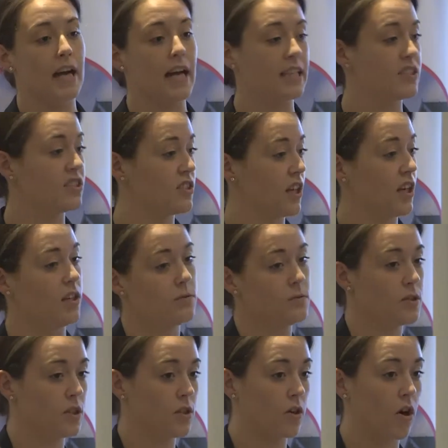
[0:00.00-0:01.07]
external
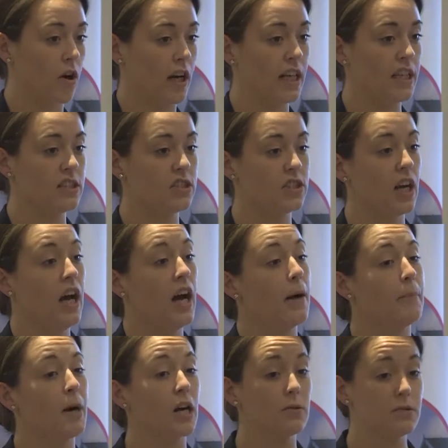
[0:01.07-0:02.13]
to the college,
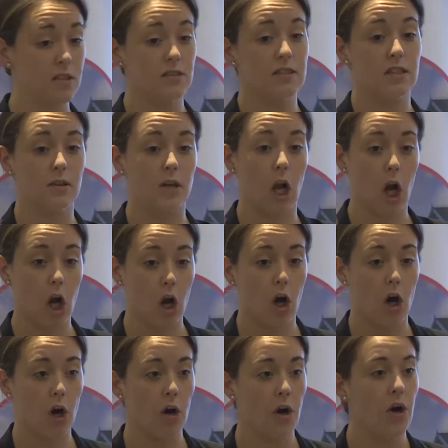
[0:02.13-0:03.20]
but I also do a
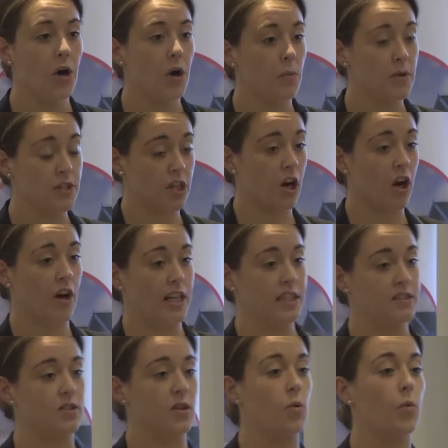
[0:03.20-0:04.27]
lot with
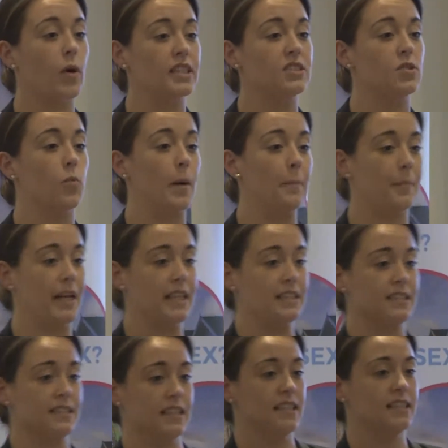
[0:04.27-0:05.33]
clients on a one-to-one
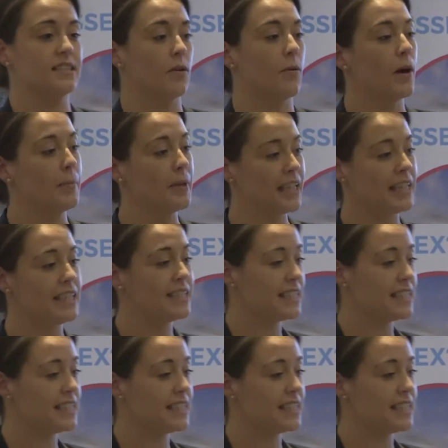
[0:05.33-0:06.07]
basis. So I'm here